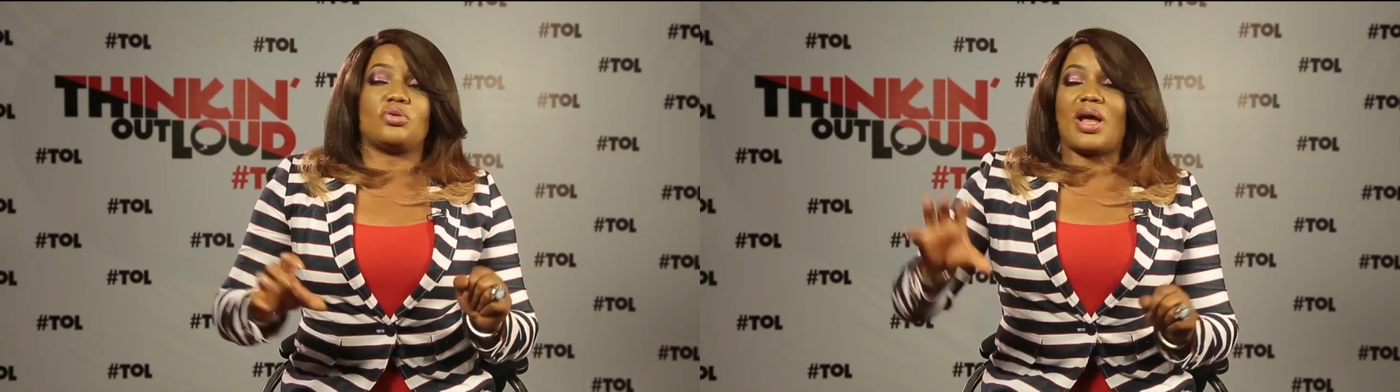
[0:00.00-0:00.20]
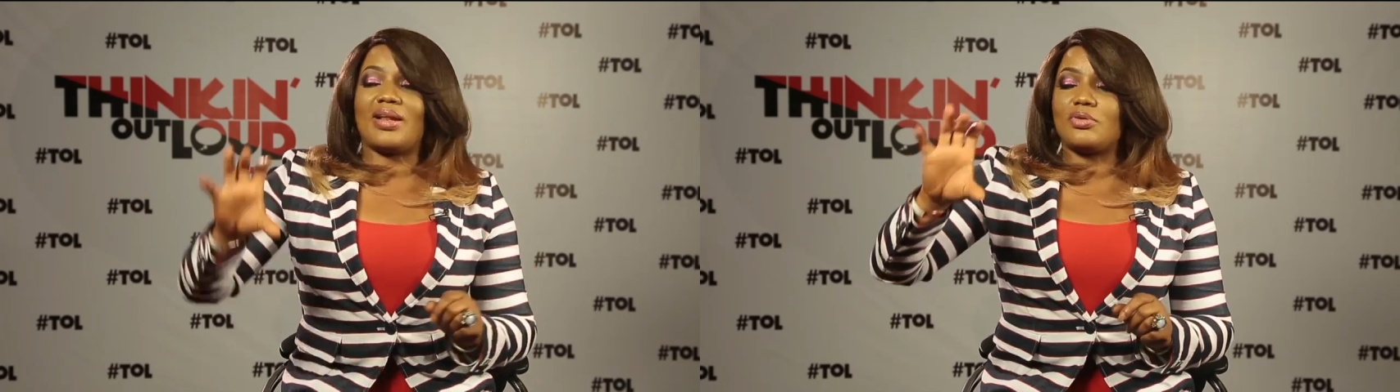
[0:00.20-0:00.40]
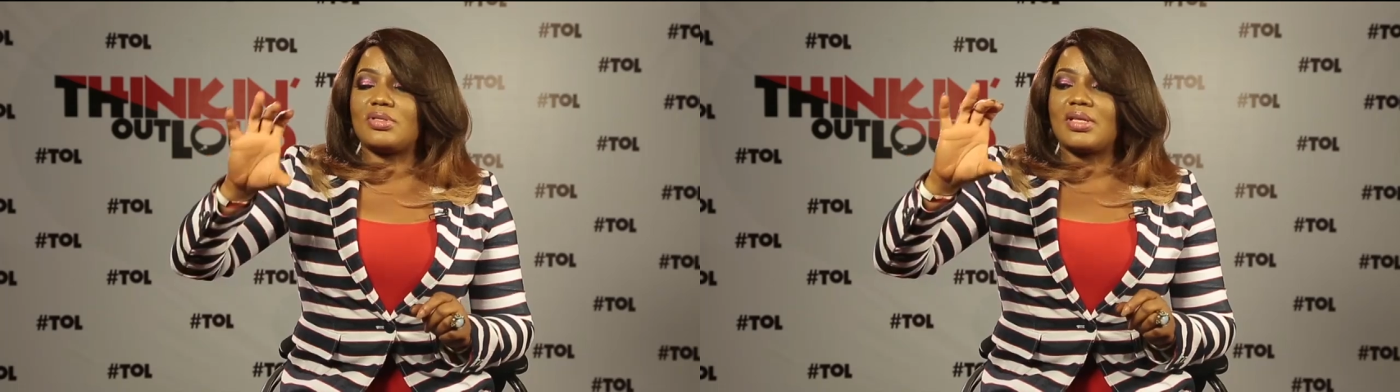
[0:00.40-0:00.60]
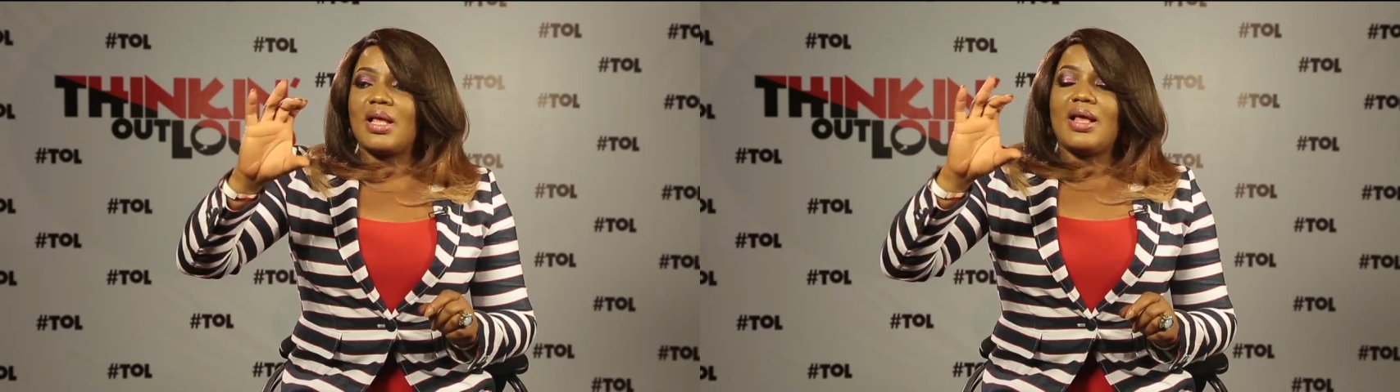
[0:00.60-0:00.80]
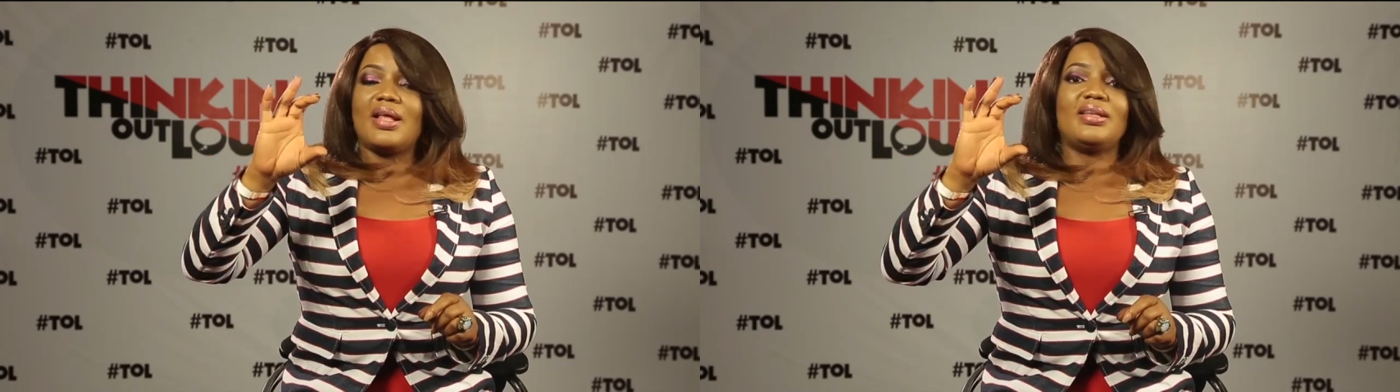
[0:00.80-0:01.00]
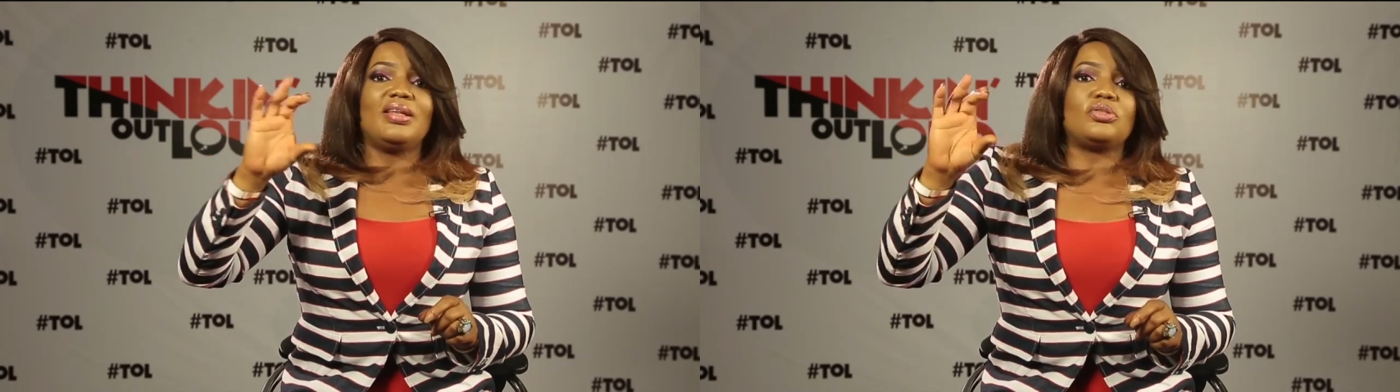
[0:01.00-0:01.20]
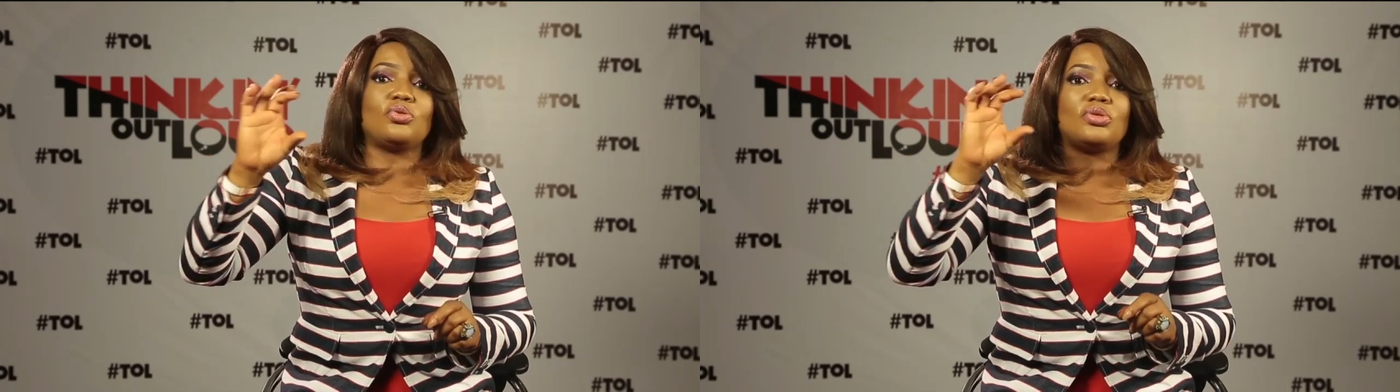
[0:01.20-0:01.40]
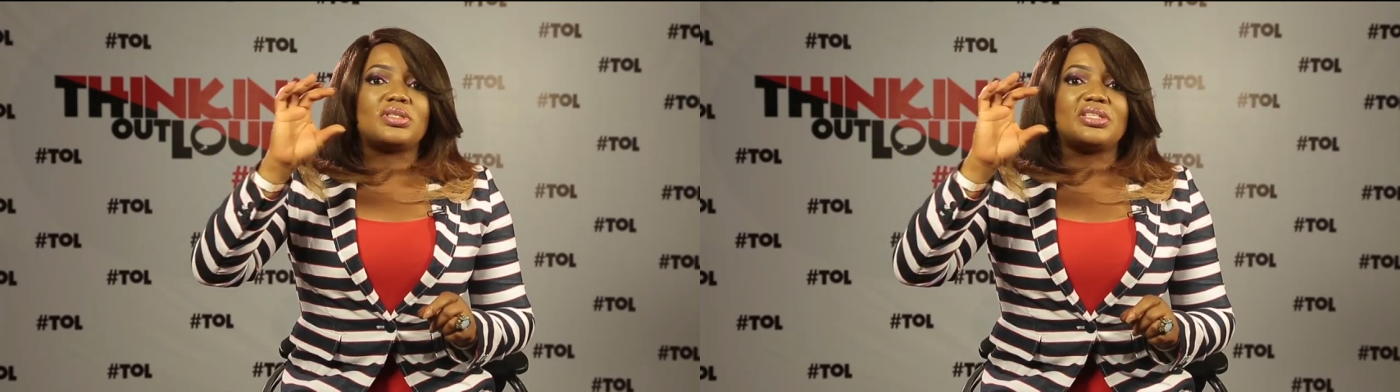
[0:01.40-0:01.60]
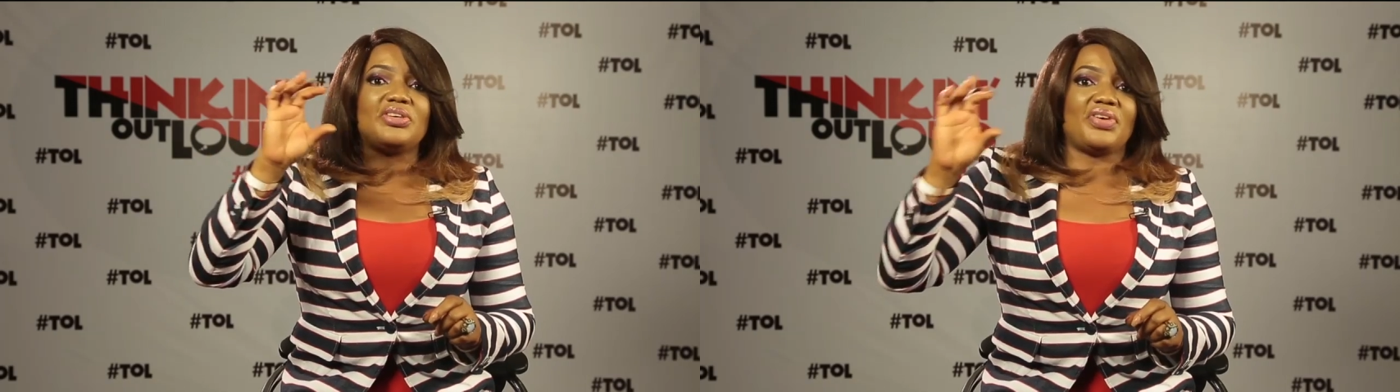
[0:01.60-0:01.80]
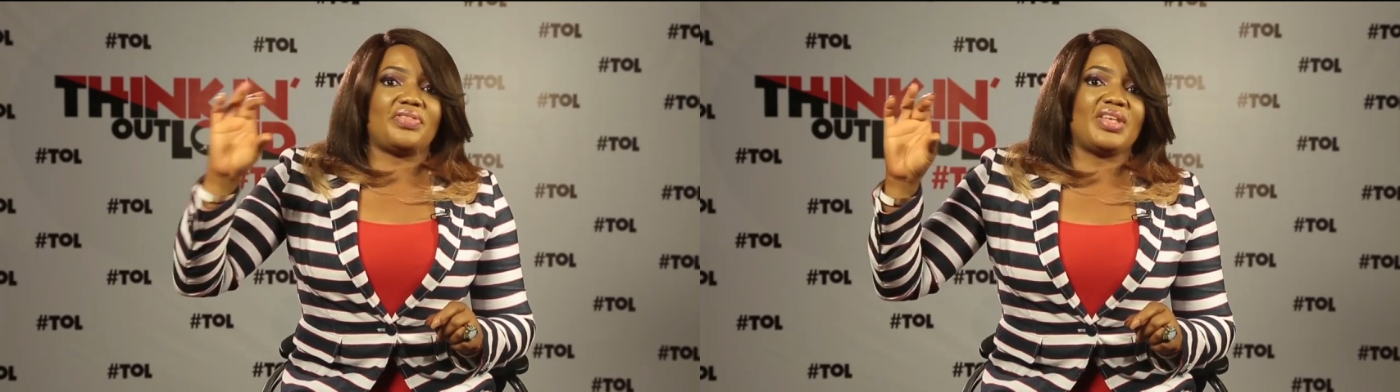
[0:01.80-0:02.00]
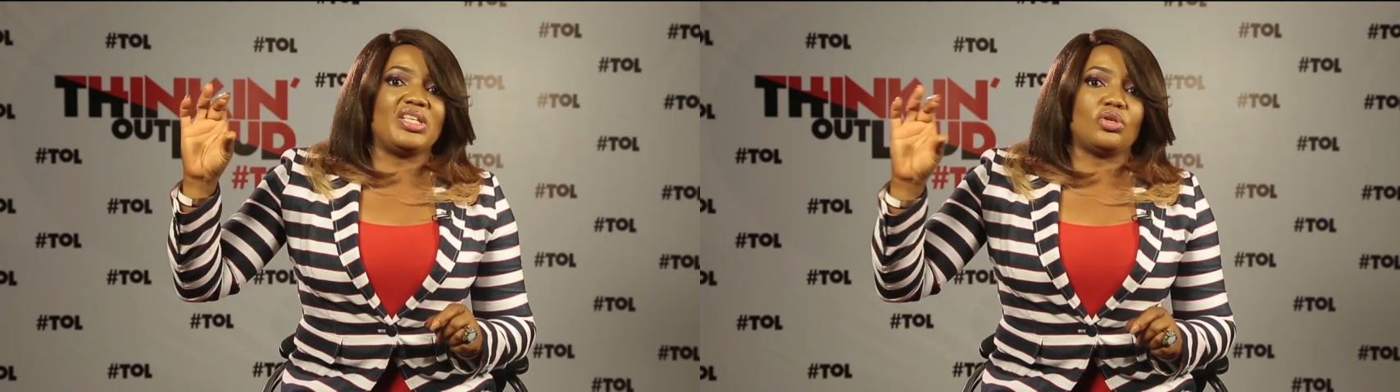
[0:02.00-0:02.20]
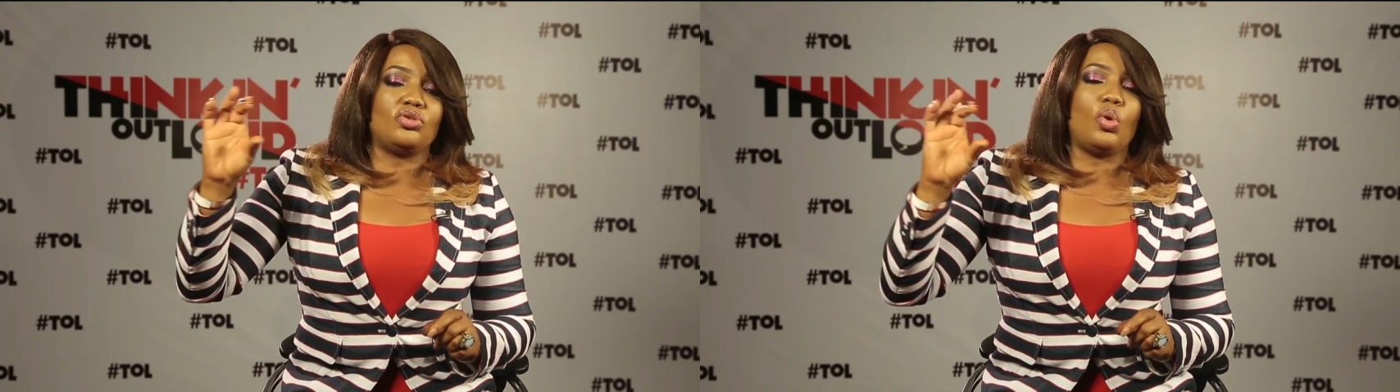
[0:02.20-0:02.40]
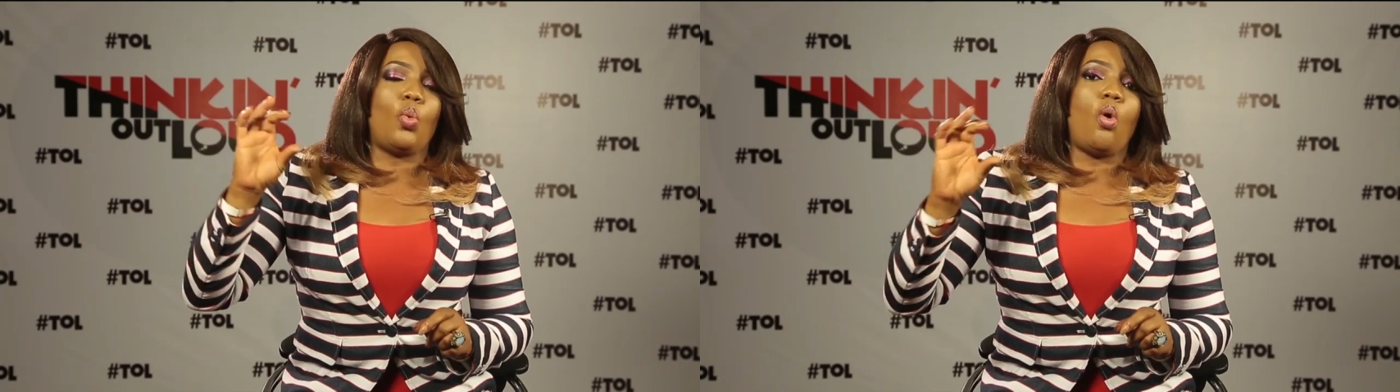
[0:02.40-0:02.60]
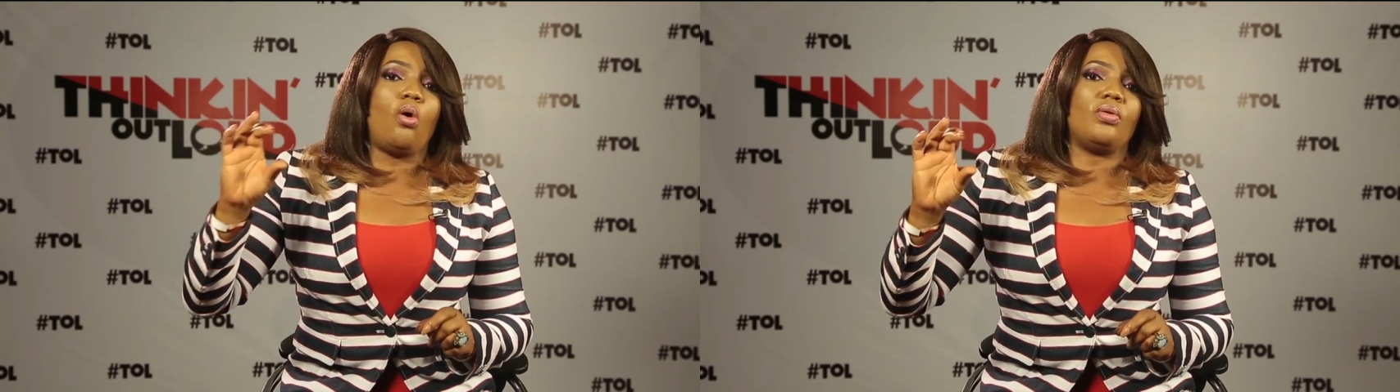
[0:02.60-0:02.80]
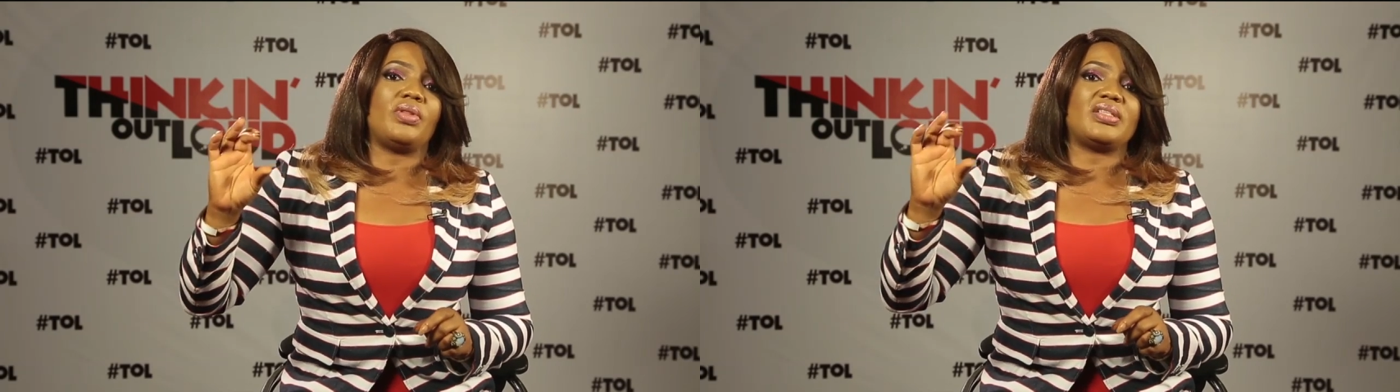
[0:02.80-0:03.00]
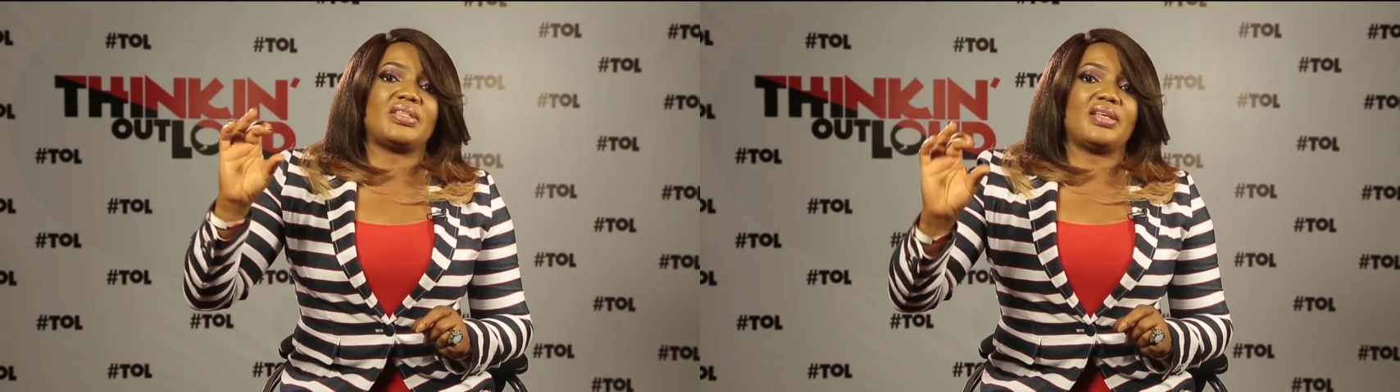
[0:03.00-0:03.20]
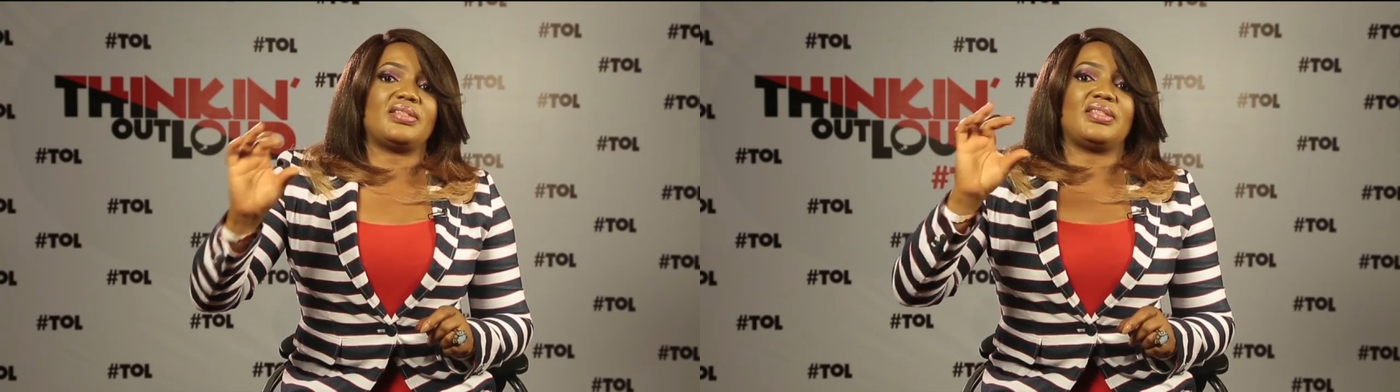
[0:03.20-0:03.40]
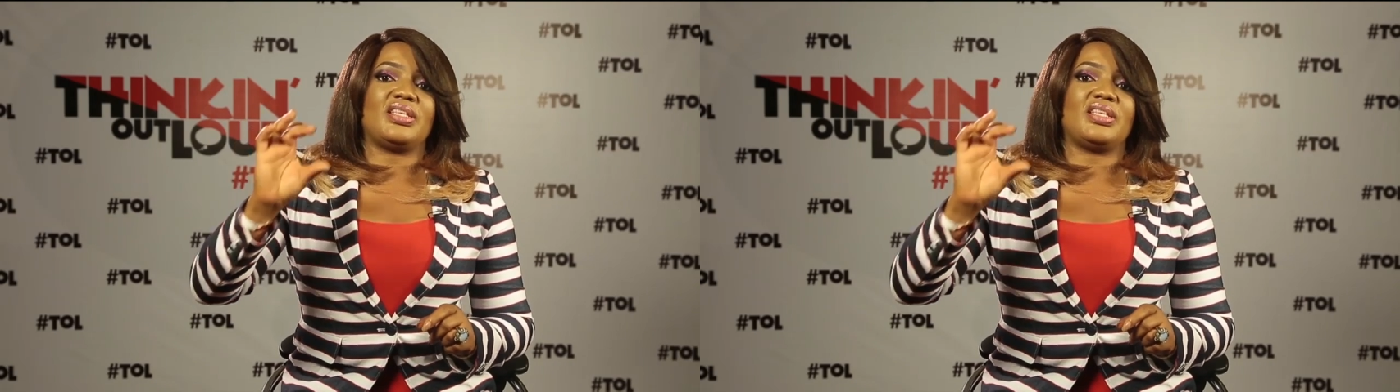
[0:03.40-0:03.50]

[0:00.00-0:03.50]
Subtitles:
You had those little silver things on your wall that says